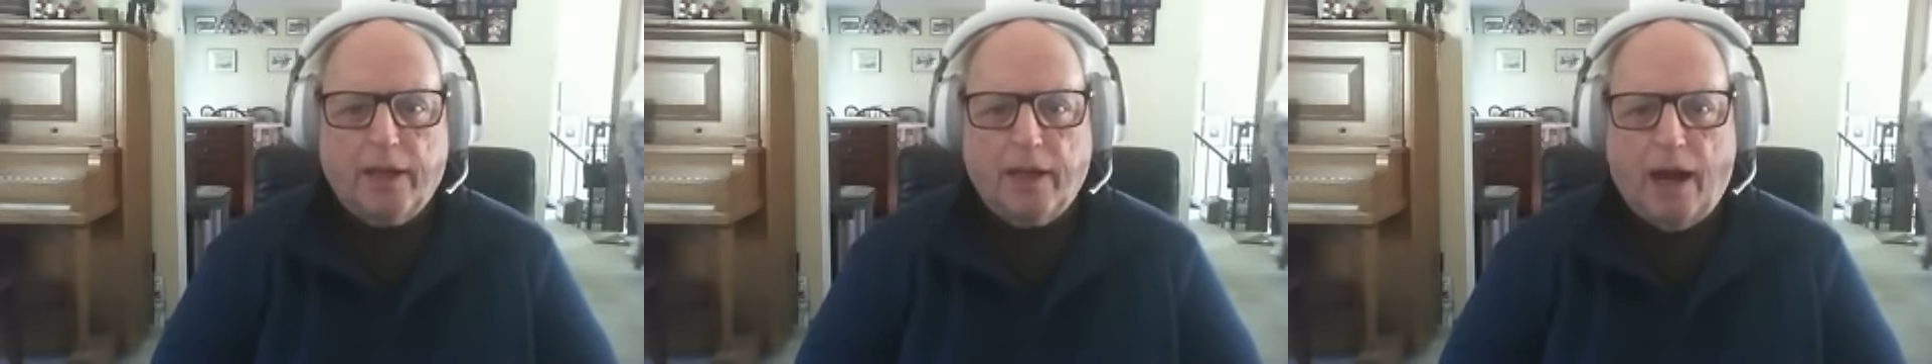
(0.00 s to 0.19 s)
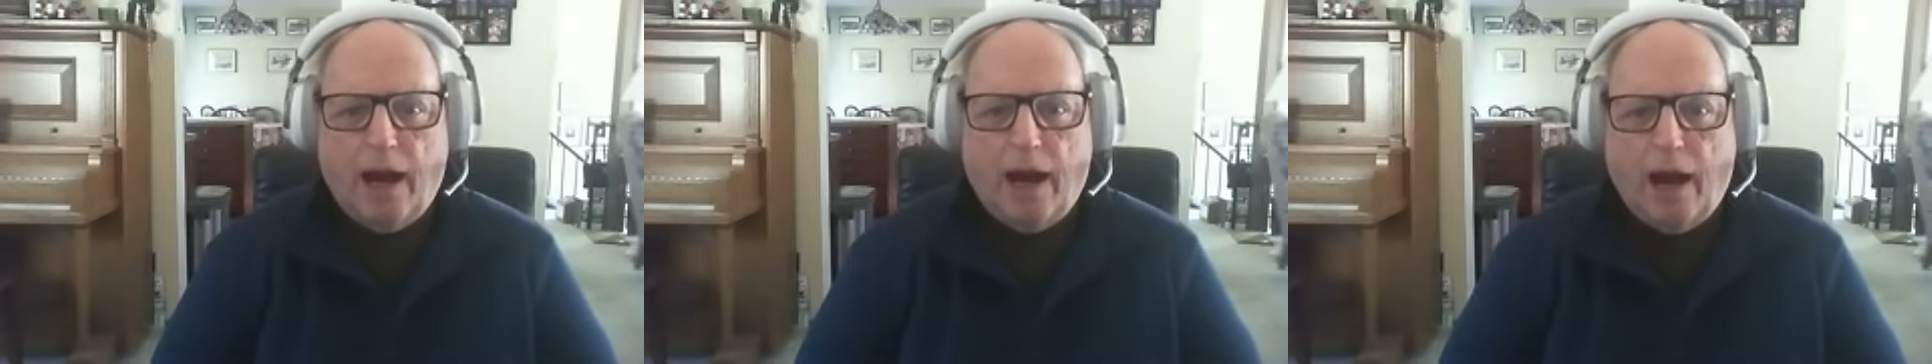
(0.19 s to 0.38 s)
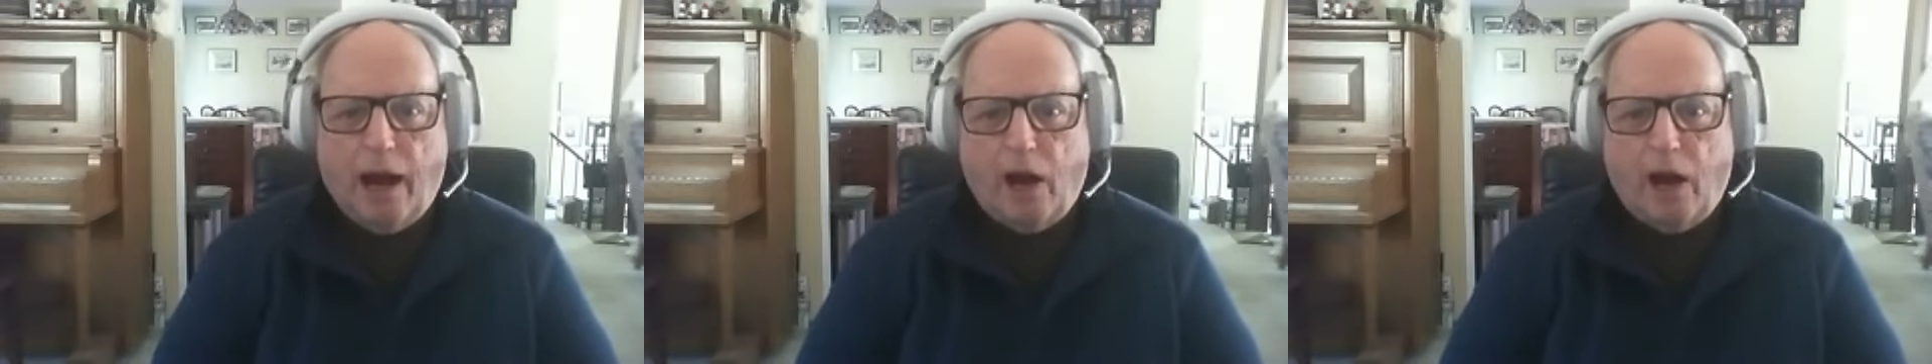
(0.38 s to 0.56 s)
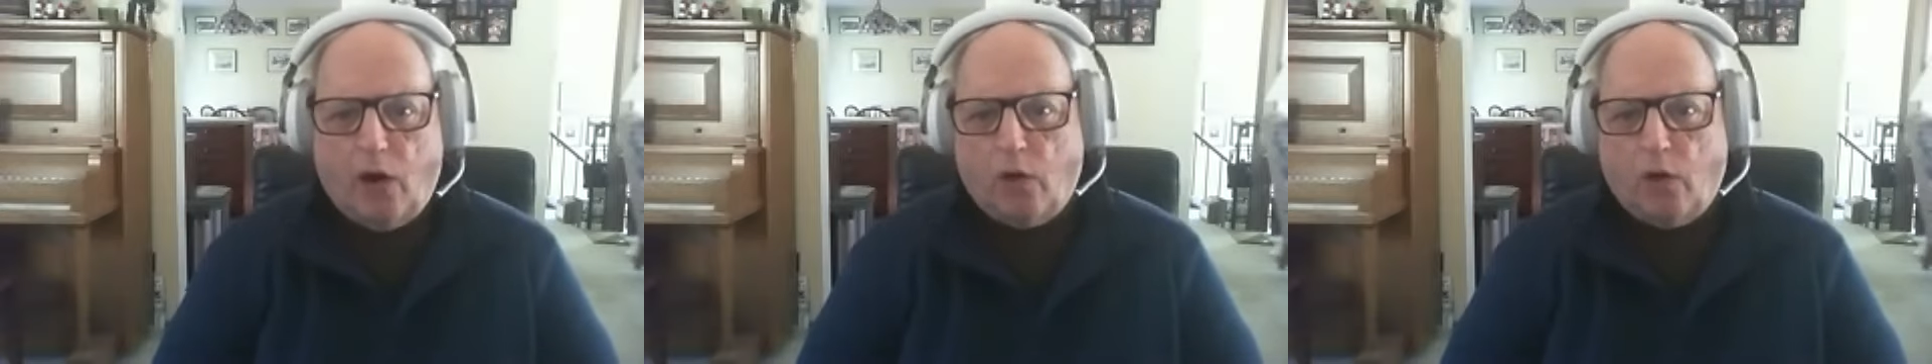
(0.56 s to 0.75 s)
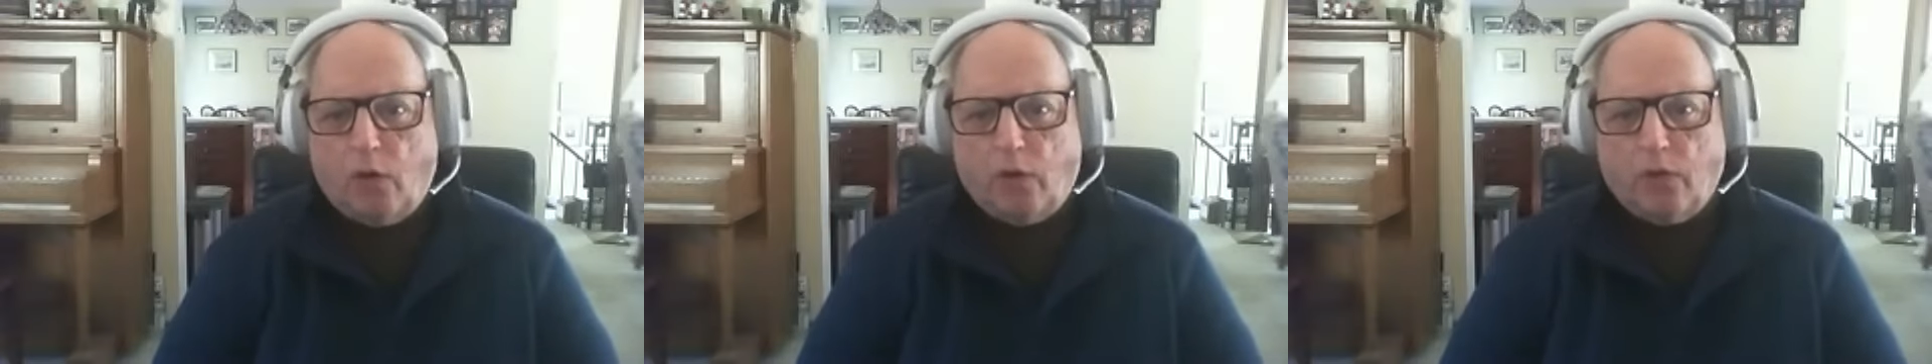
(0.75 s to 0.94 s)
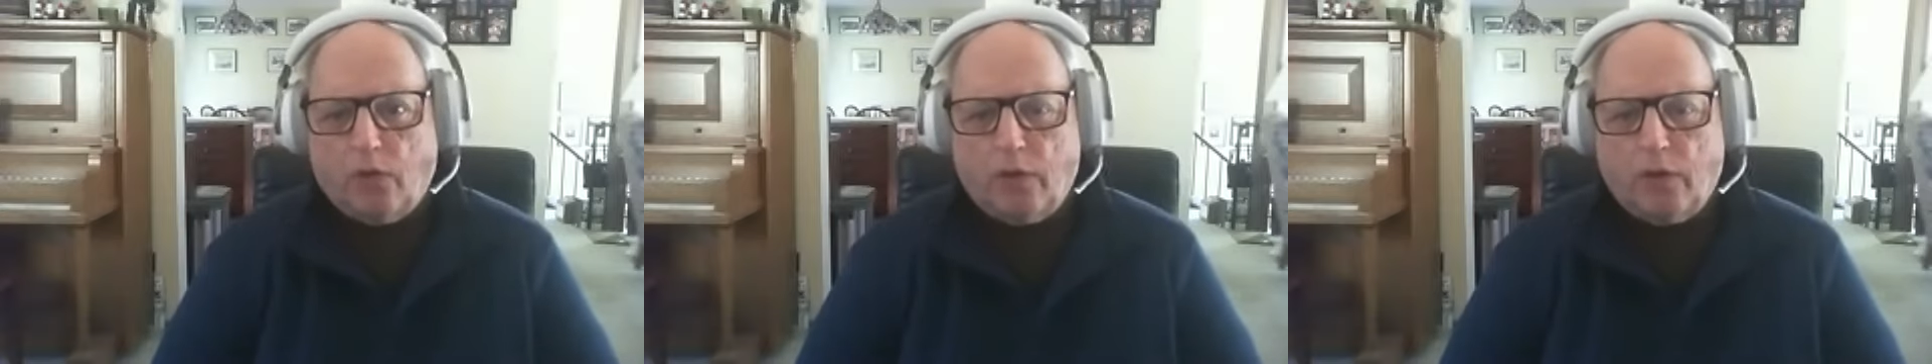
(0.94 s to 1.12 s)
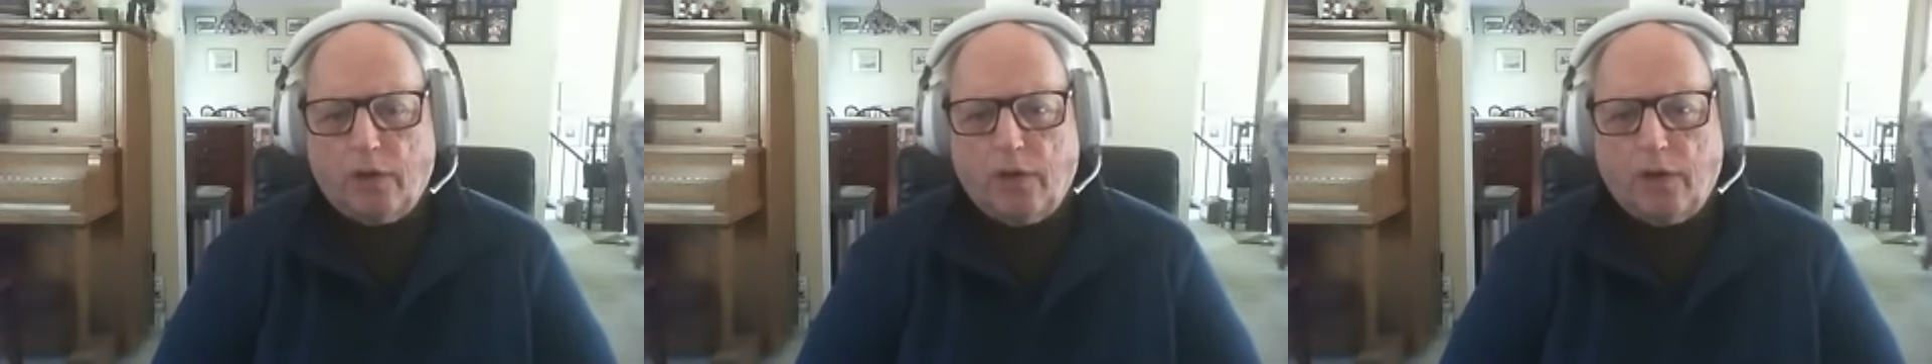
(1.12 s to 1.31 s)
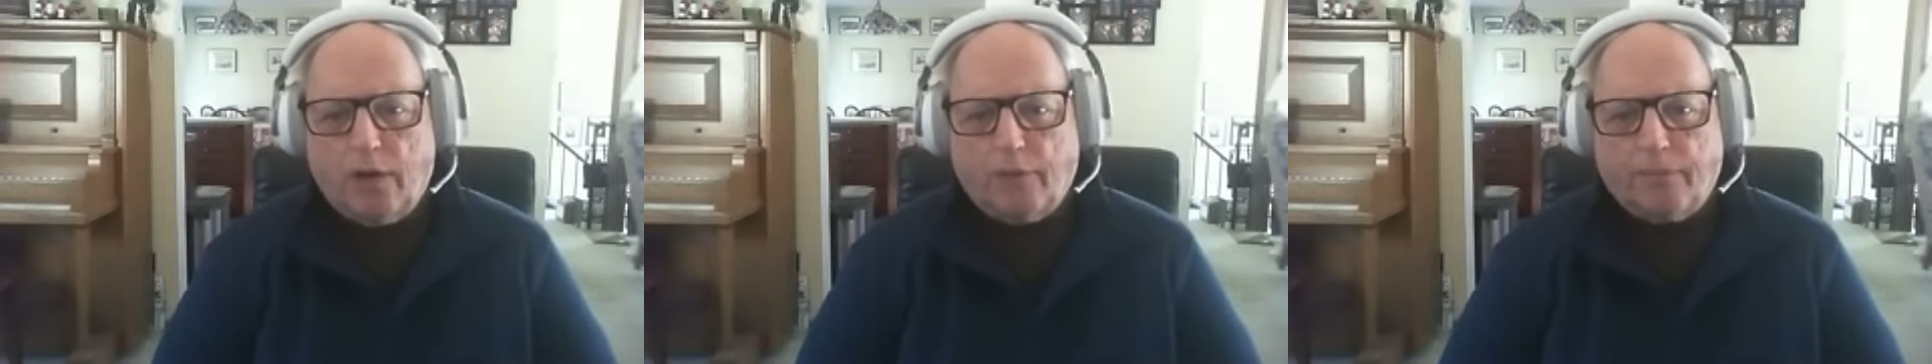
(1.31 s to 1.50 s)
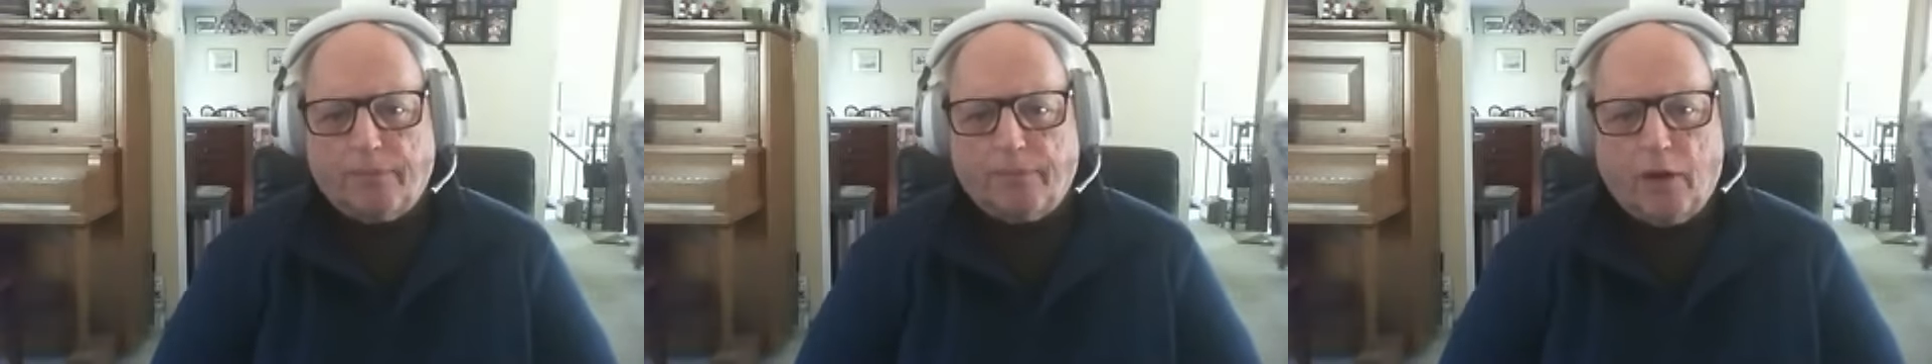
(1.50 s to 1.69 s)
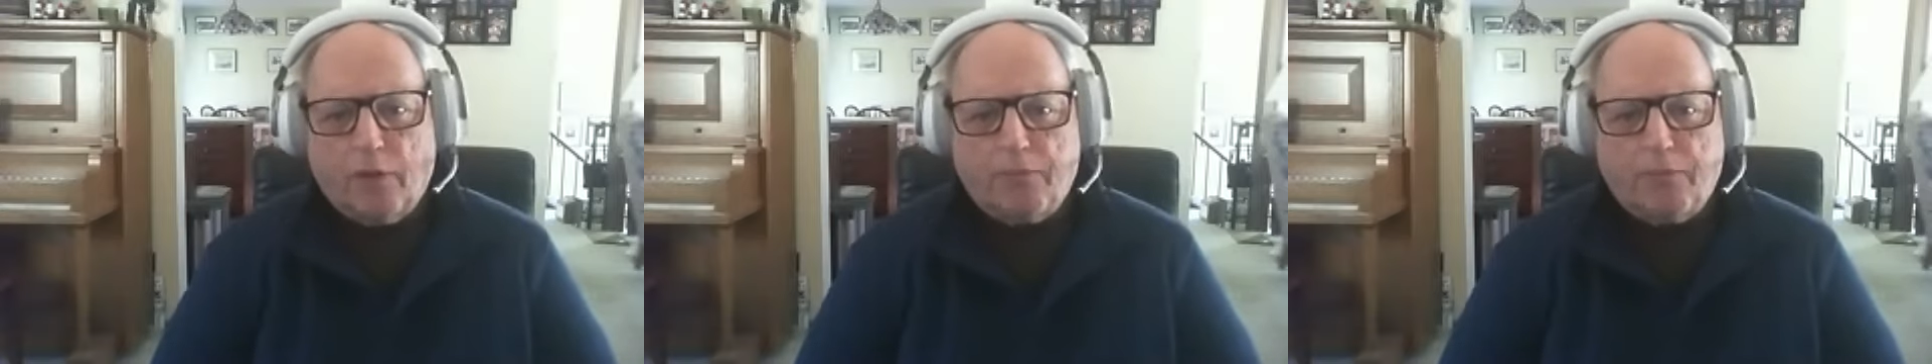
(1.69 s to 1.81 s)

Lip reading: how a